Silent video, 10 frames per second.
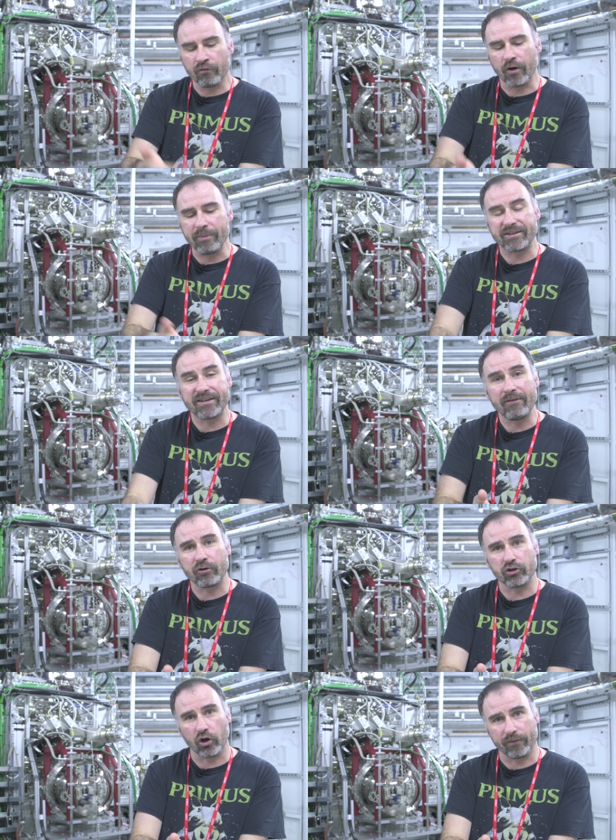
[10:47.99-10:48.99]
from the
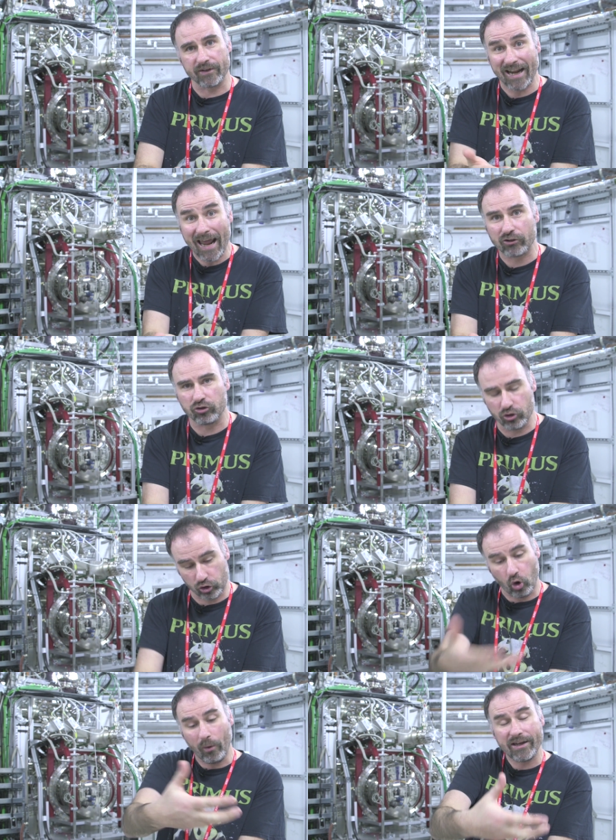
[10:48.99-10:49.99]
silver surface,
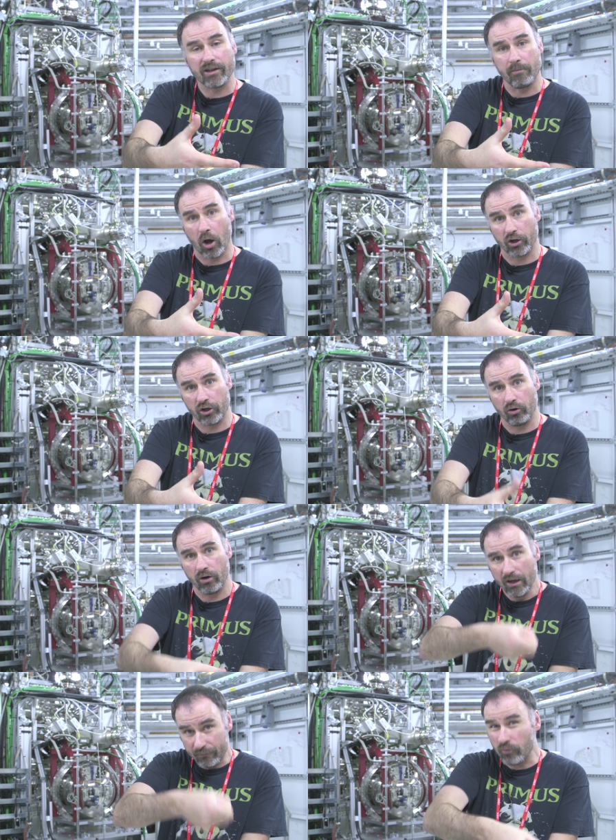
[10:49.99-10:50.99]
electrons go into the
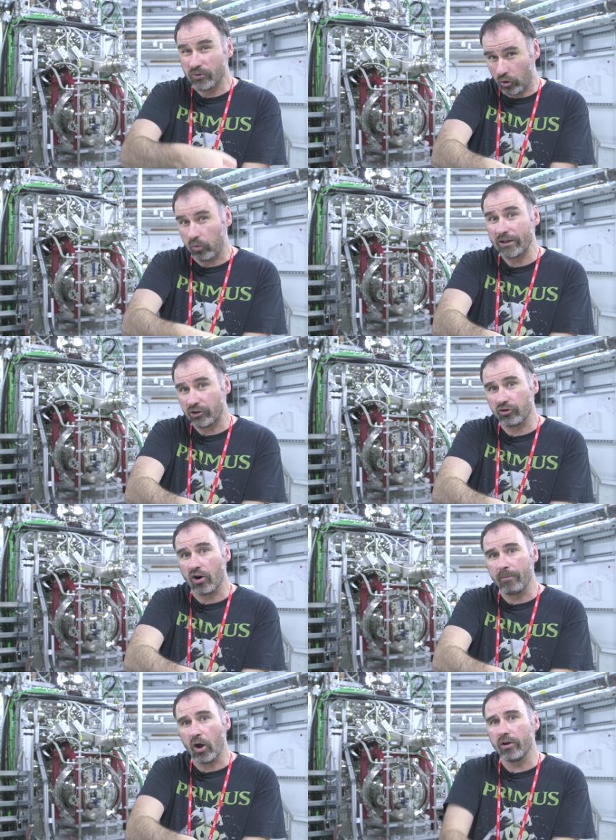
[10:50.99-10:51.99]
molecule, forms a quite
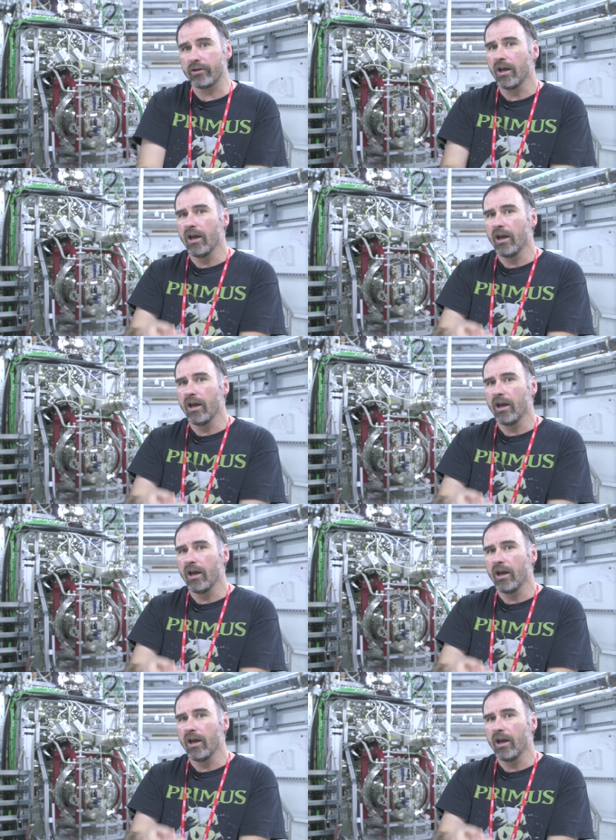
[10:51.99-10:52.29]
strong bond,